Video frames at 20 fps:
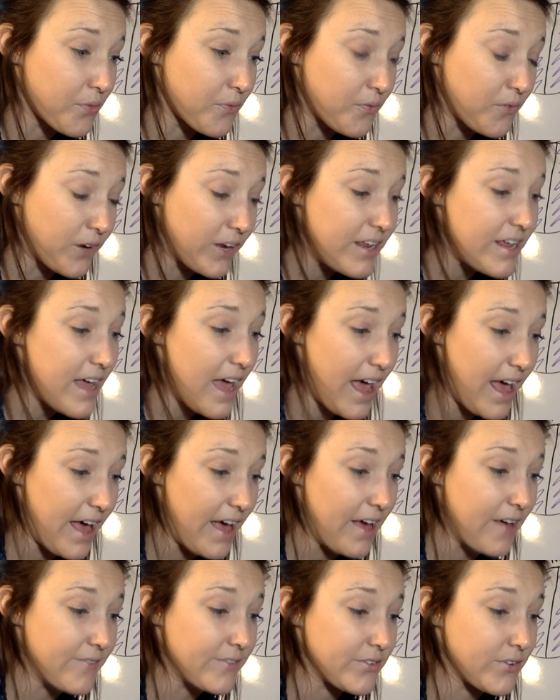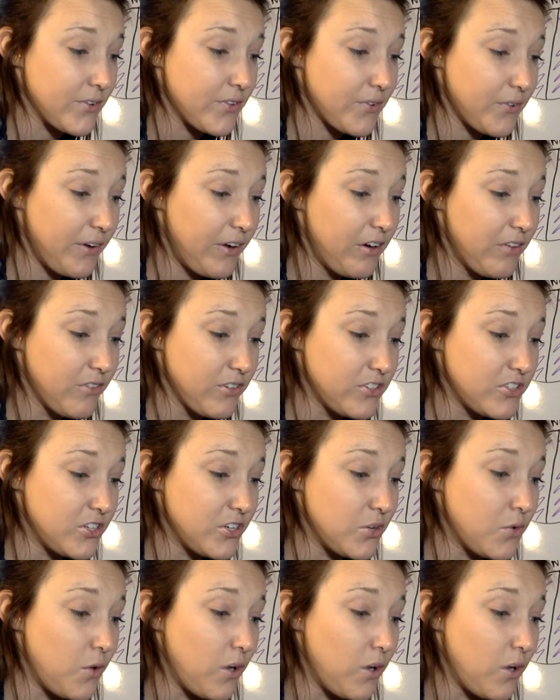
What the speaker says: 3 halves, or 3 over 2,